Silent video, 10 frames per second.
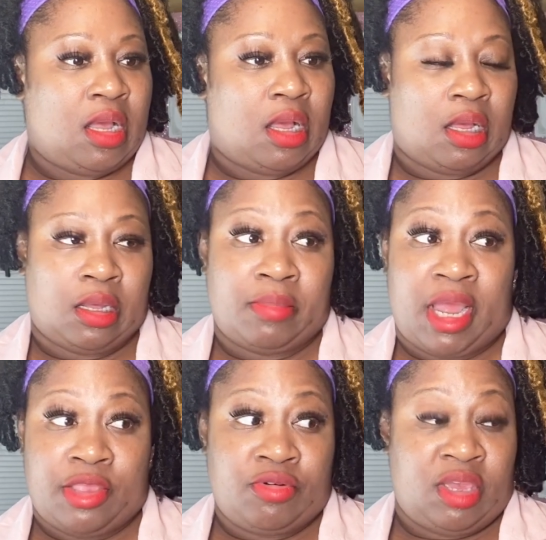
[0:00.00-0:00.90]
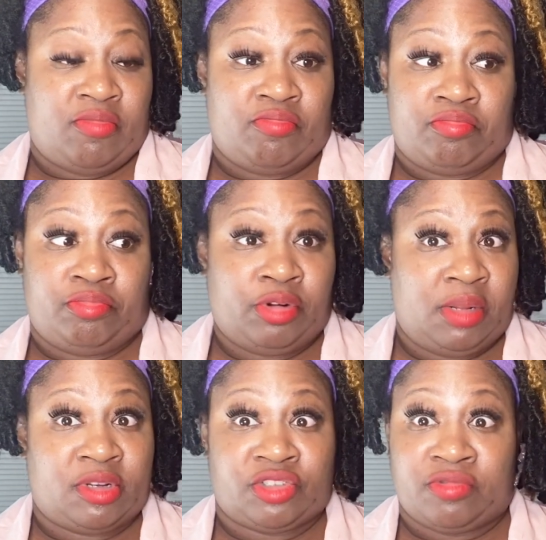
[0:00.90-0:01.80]
How you can pretty
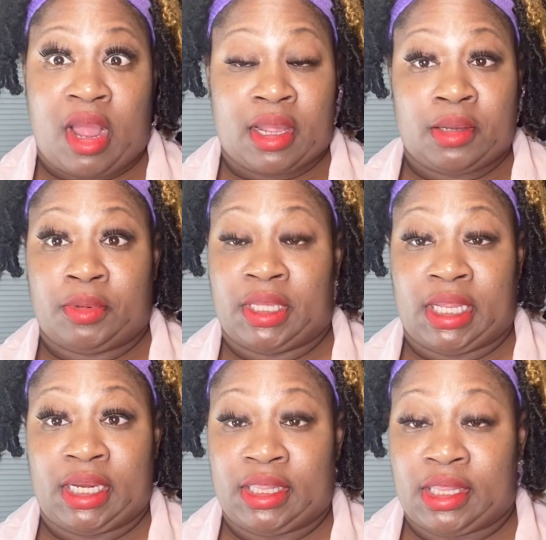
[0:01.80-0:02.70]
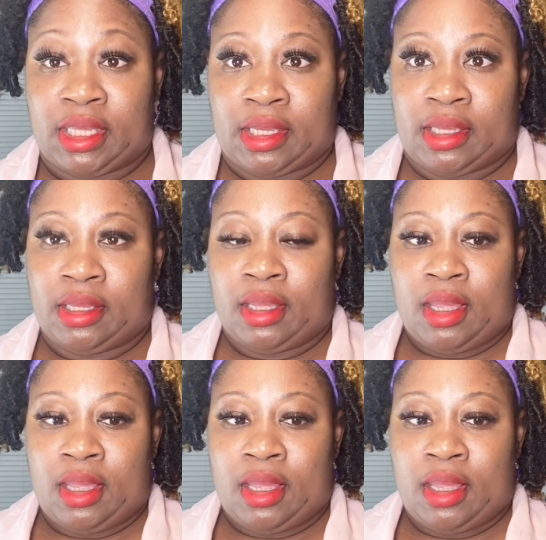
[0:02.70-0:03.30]
much rock it with anything.